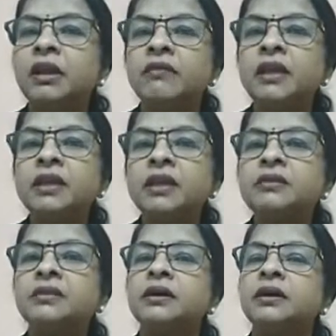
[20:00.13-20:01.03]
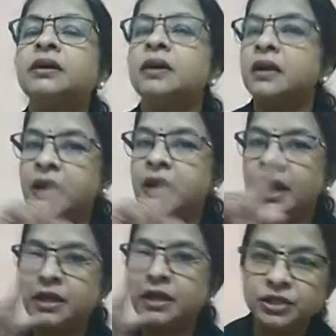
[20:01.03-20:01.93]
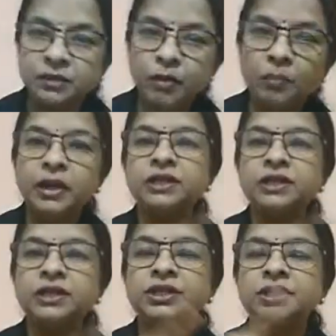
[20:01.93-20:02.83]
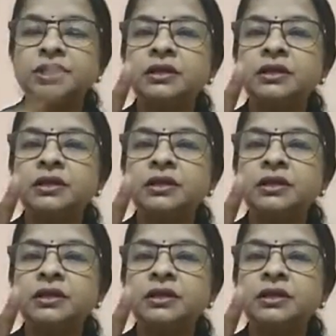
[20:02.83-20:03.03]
between the national population